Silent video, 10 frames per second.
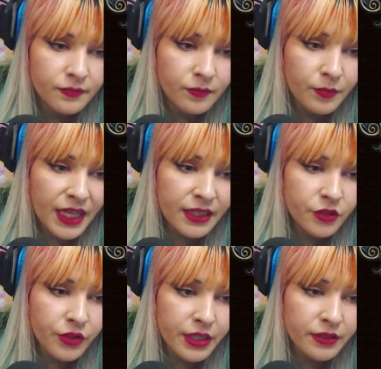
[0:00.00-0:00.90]
Paint
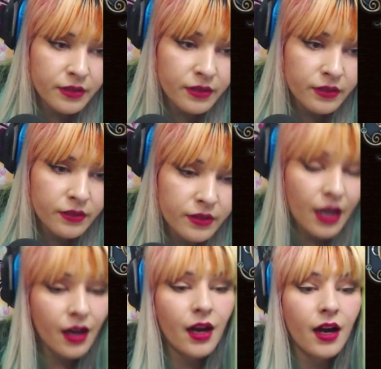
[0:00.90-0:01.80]
traces.
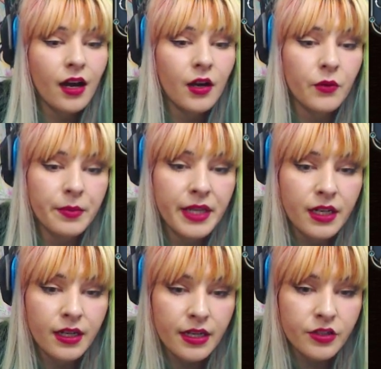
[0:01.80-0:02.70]
Ah, we made a
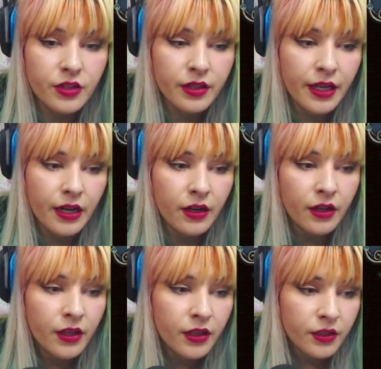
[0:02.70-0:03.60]
connection there.
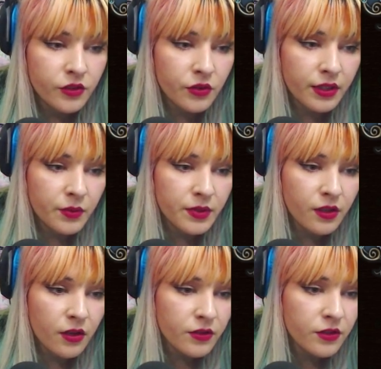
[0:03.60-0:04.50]
So he was
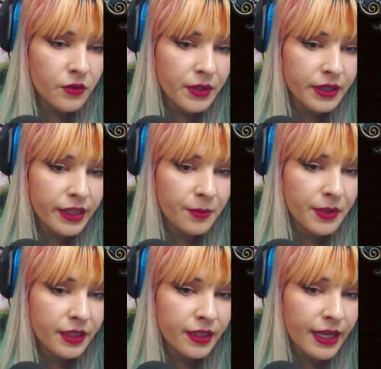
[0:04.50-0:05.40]
also in there, but
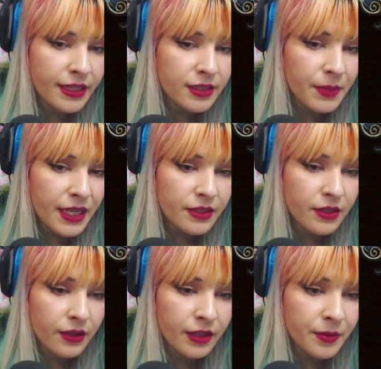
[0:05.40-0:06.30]
he has paint
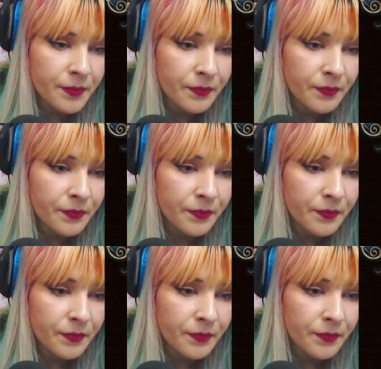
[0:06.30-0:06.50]
on him.